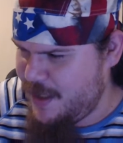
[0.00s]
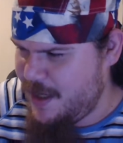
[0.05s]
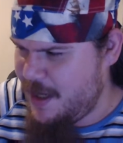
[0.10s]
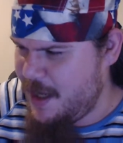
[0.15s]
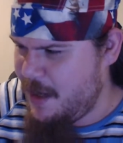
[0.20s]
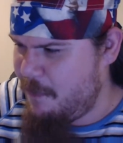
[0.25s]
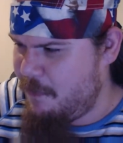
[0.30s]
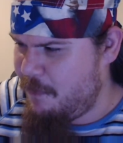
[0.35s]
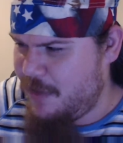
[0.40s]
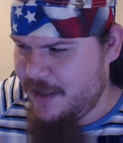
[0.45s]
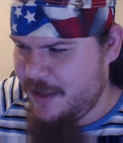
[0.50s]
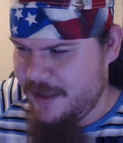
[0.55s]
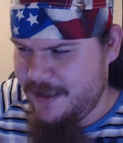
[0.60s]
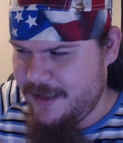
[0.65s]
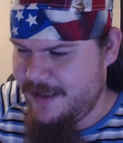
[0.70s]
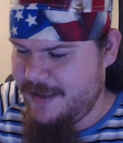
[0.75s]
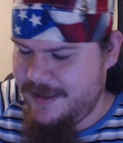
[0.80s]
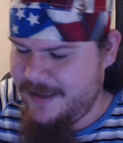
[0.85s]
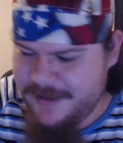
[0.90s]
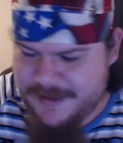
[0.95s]
But it
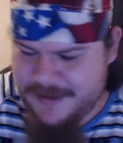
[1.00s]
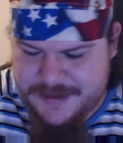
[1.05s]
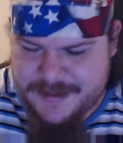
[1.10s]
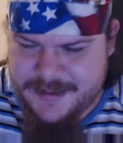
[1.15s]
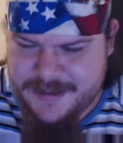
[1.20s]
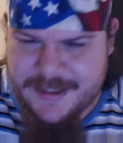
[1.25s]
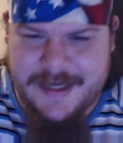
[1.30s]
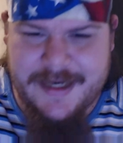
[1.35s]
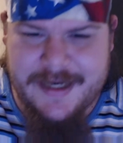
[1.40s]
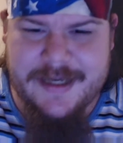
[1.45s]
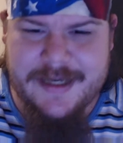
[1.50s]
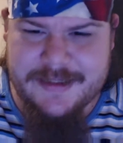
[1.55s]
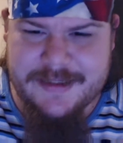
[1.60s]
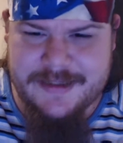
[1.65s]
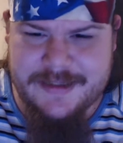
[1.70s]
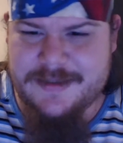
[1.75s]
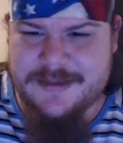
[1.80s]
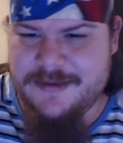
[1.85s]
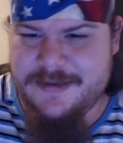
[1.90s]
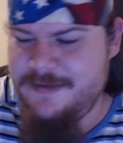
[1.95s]

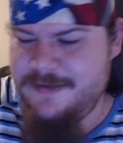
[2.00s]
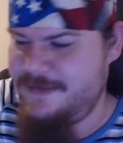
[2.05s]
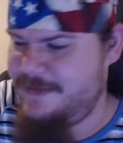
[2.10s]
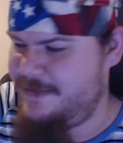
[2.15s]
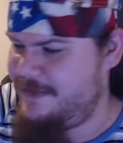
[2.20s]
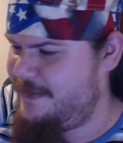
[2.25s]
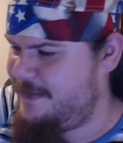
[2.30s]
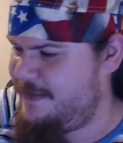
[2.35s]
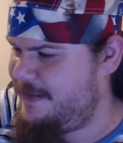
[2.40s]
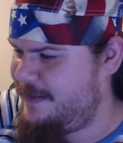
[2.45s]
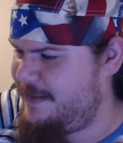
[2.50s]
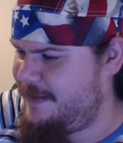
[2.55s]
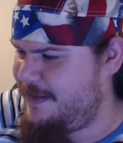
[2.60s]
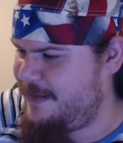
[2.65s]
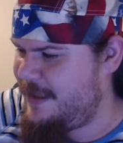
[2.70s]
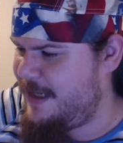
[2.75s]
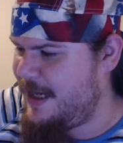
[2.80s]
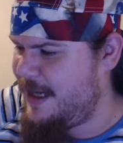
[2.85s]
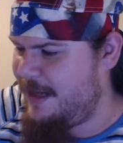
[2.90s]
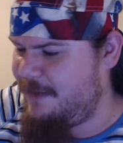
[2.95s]
is
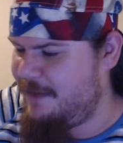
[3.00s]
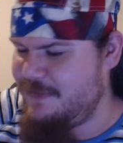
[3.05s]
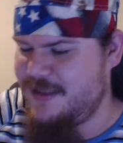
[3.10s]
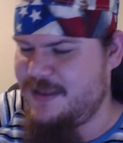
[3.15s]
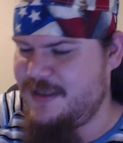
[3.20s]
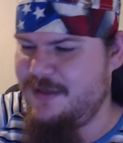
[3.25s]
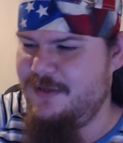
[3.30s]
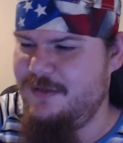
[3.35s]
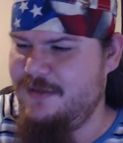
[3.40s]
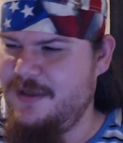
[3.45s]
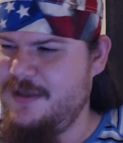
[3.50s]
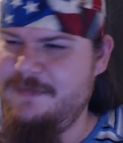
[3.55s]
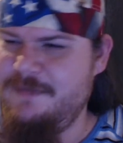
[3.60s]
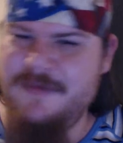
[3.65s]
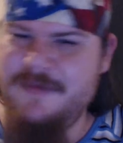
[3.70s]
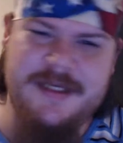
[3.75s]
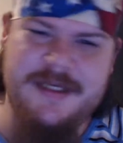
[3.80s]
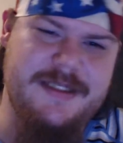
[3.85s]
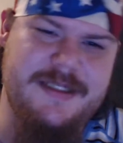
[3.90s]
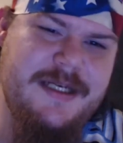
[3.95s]
absolutely
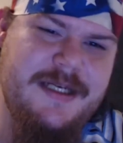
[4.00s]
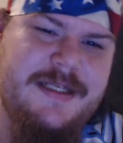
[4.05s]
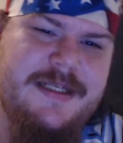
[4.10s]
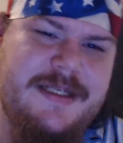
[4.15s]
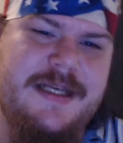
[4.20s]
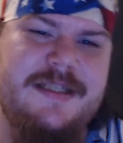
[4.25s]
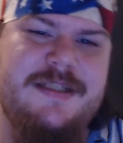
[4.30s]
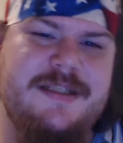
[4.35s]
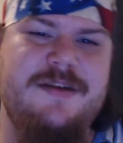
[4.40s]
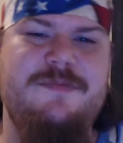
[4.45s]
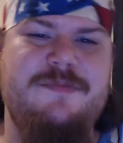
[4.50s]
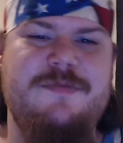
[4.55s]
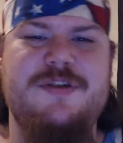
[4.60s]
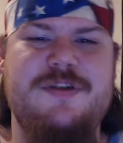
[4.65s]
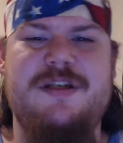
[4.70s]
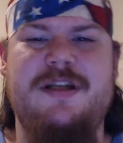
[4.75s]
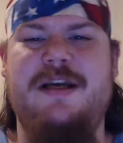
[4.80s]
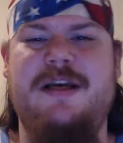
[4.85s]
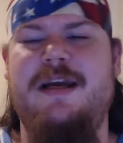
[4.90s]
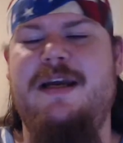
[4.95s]
amazing. It tastes almost
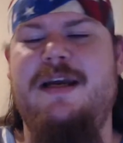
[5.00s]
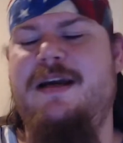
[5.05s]
like